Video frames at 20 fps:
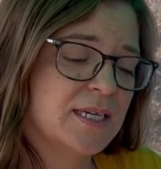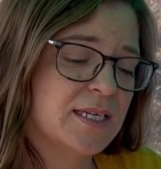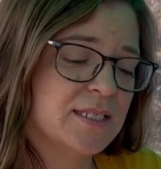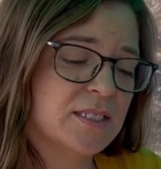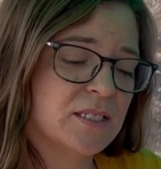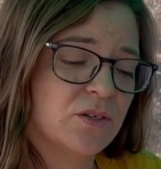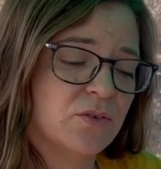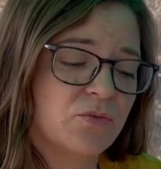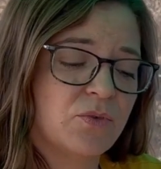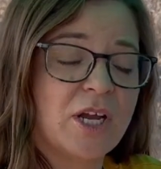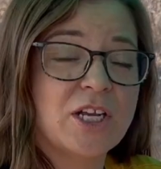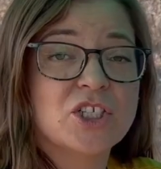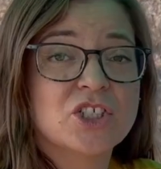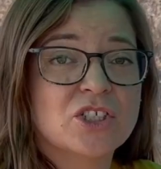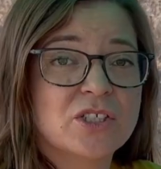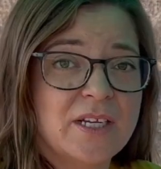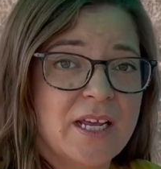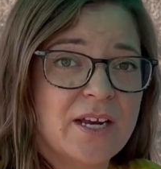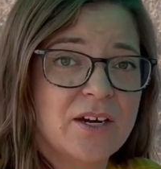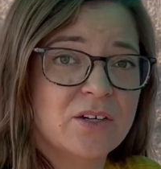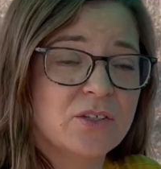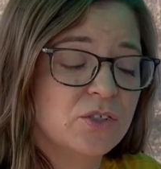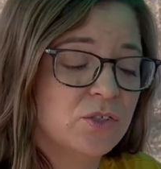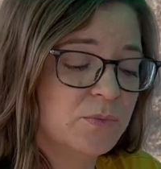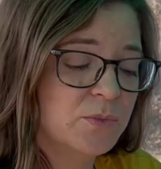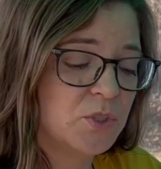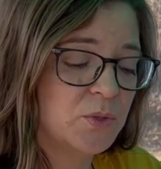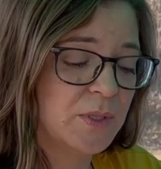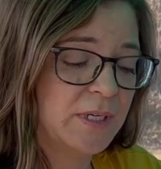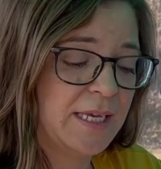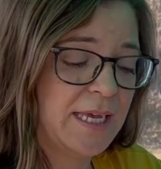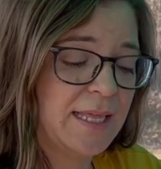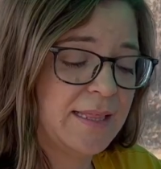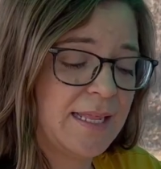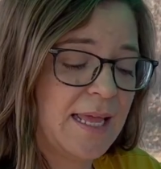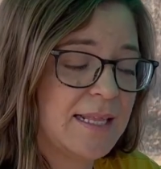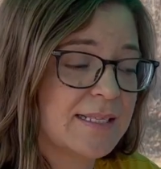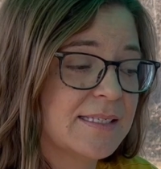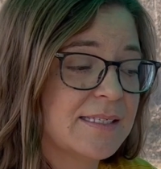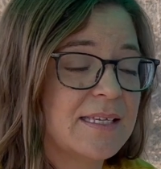It's a Russian heirloom, so again,
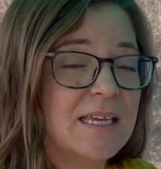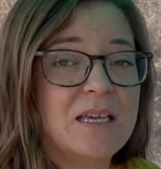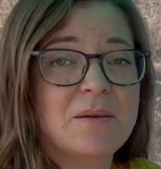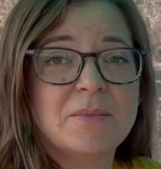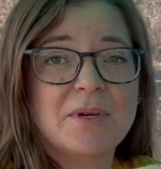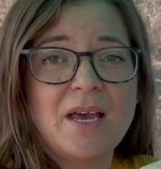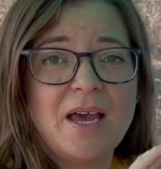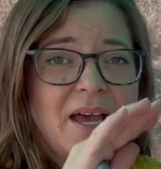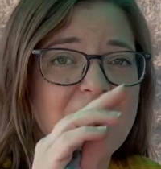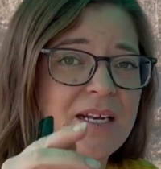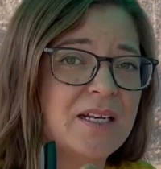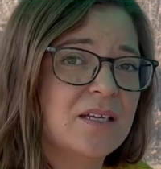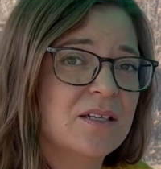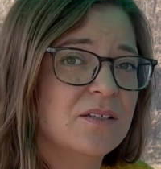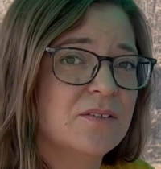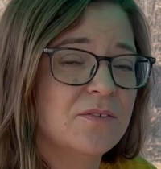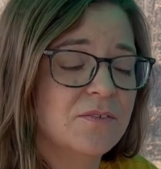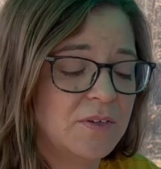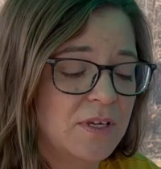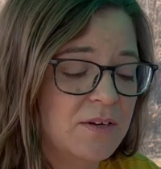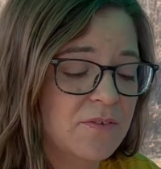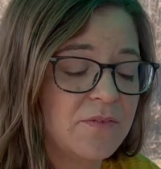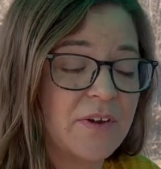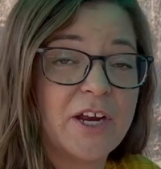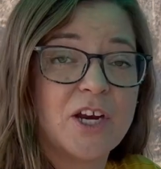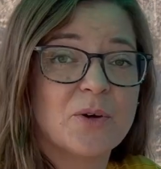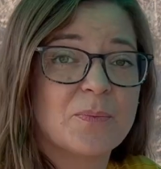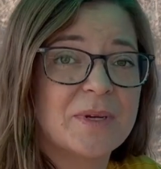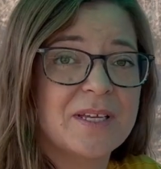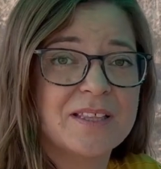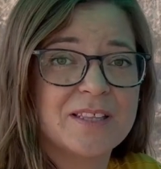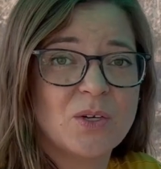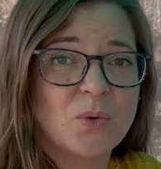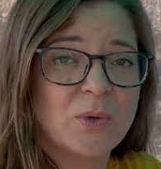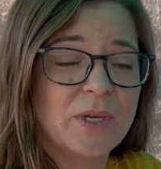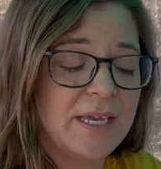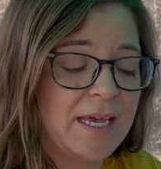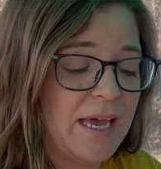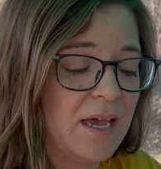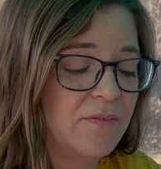that same kind of environment that
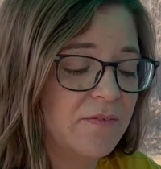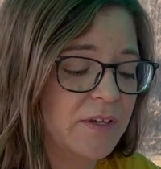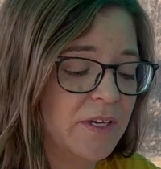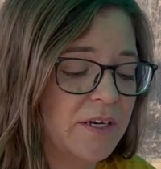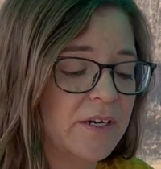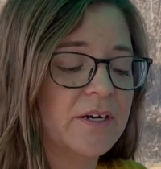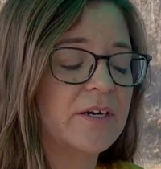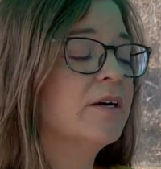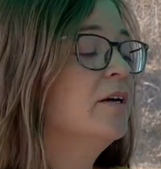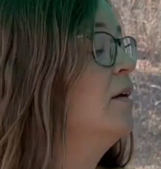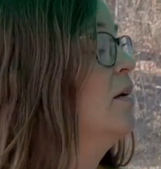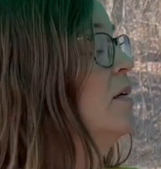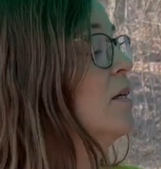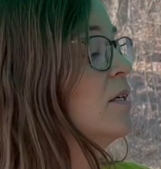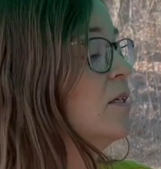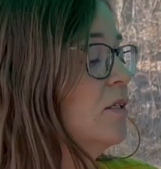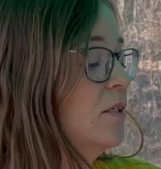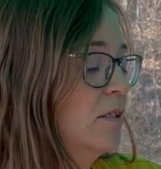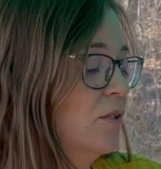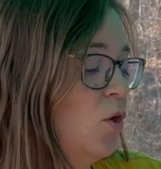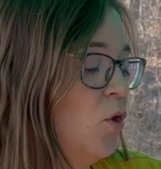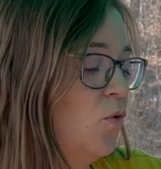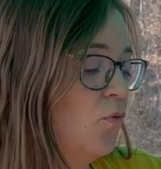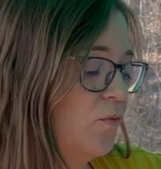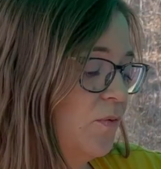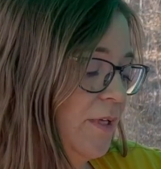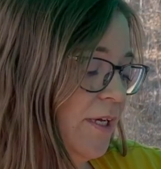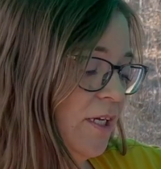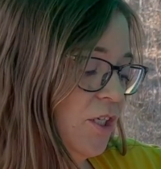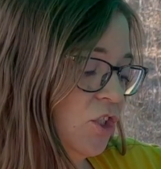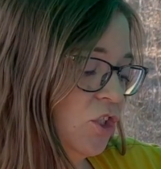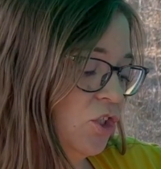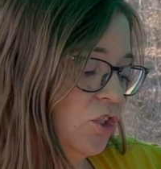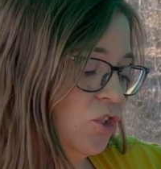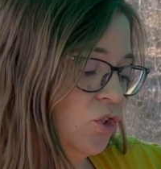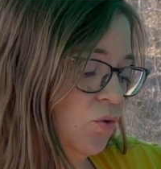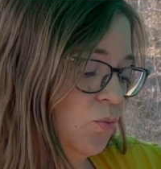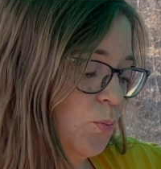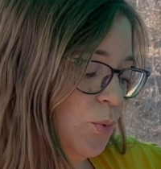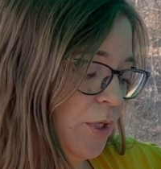we have here. Hopefully it should
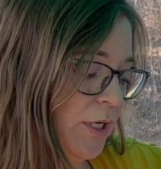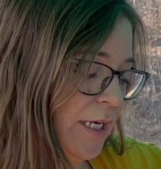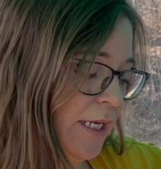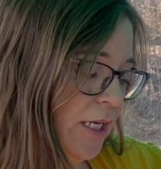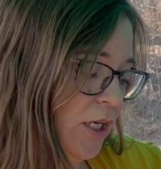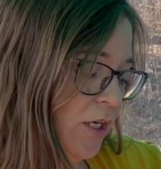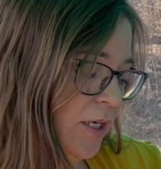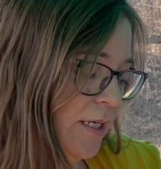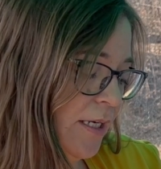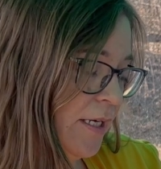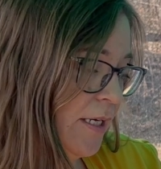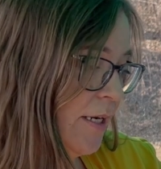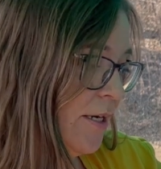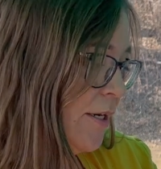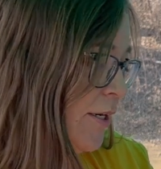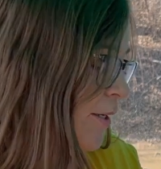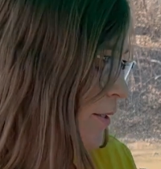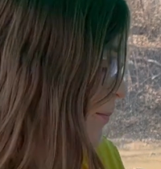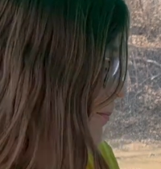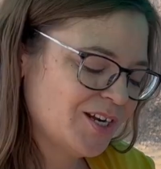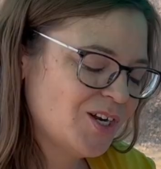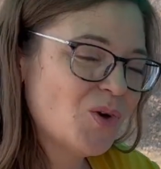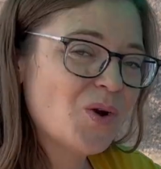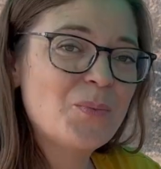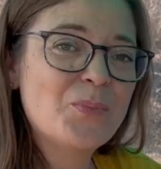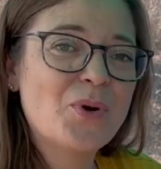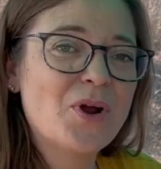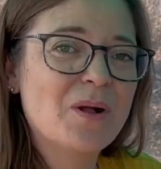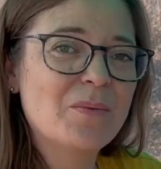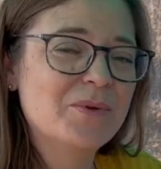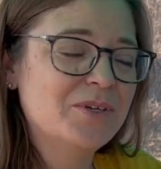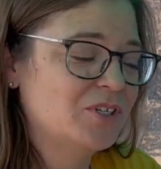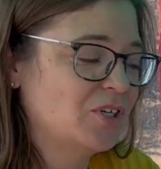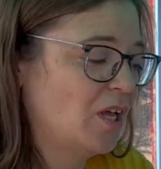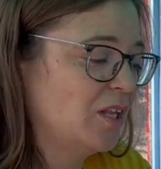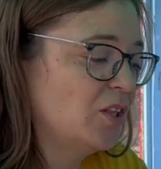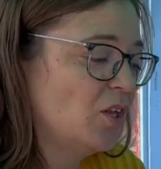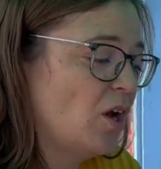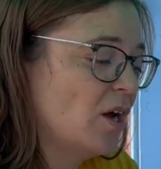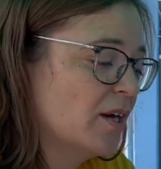do pretty good here. So I know
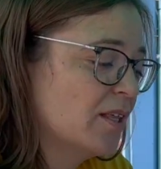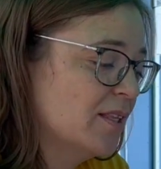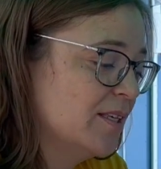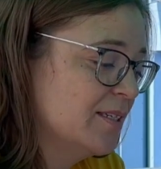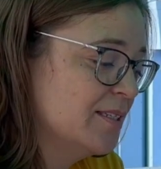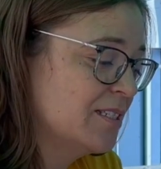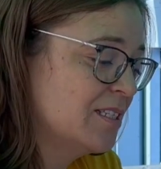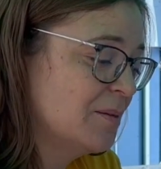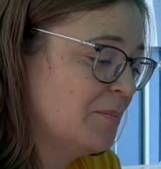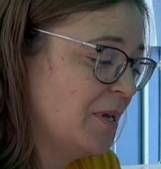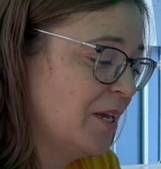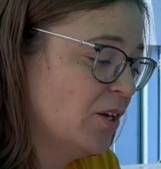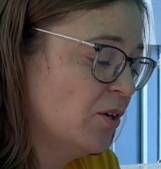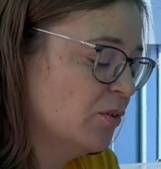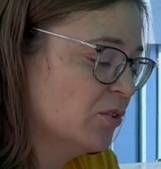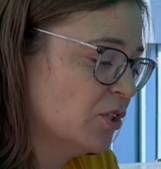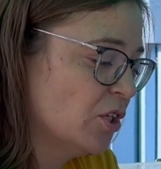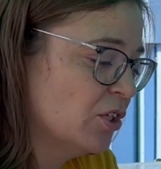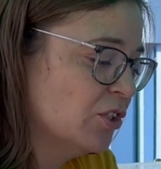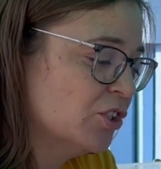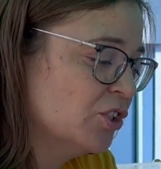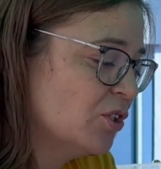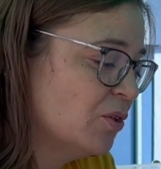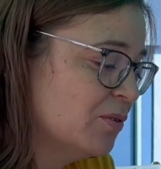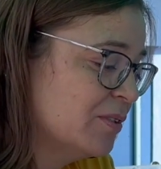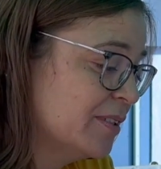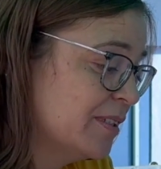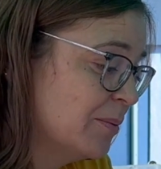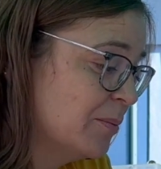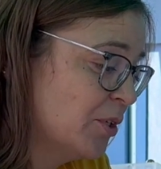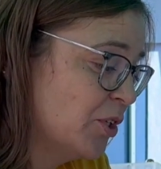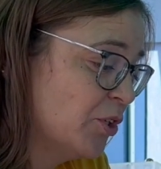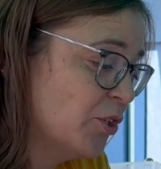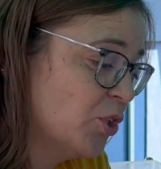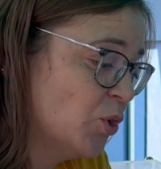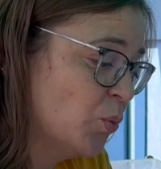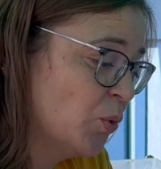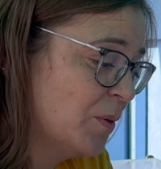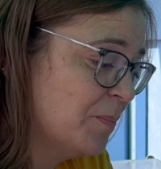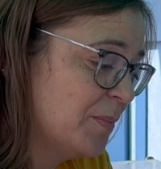a lot of these tomatoes are so similar
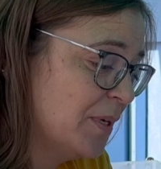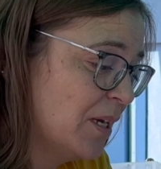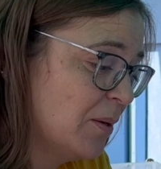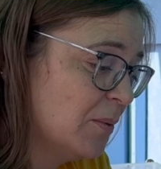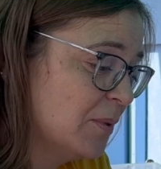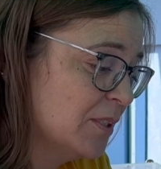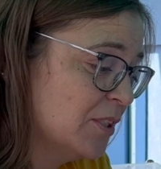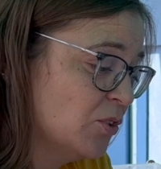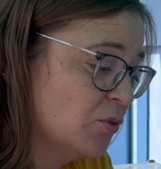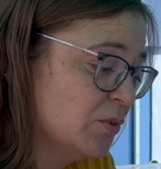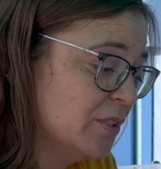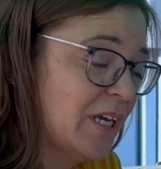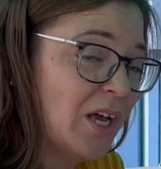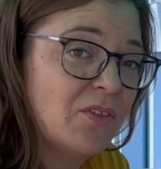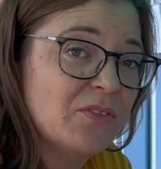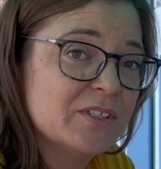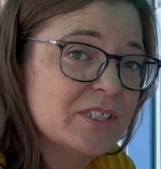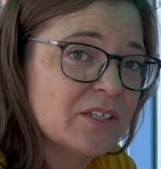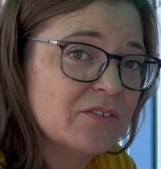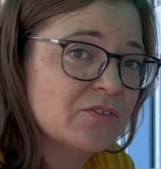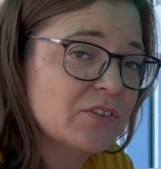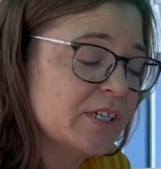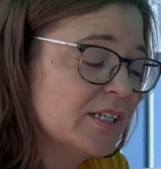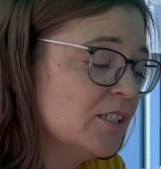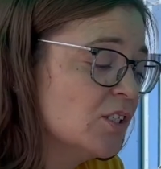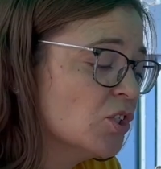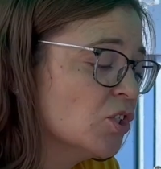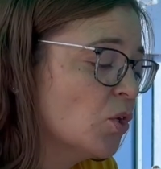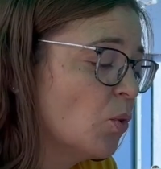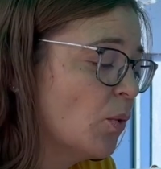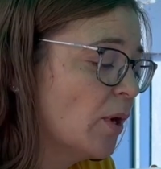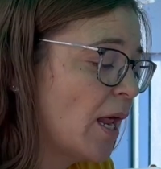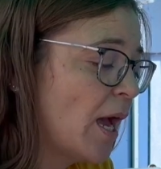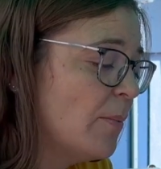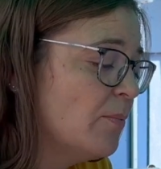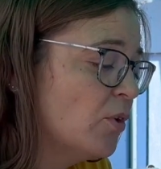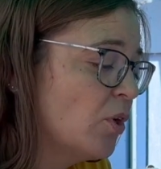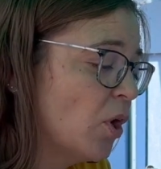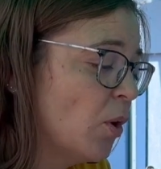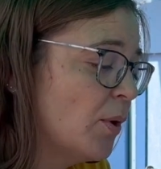you wouldn't be able to tell the difference. So when
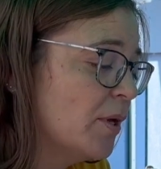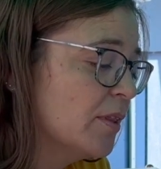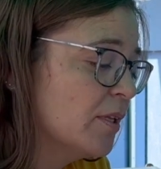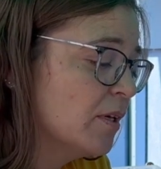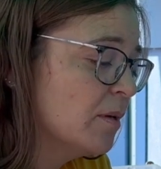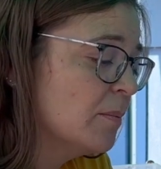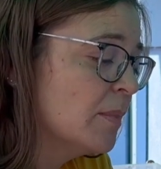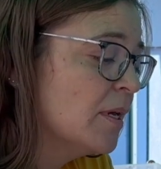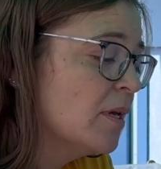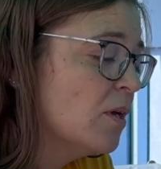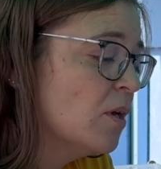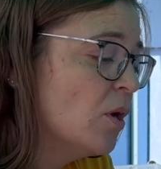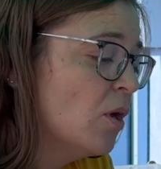I'm growing them,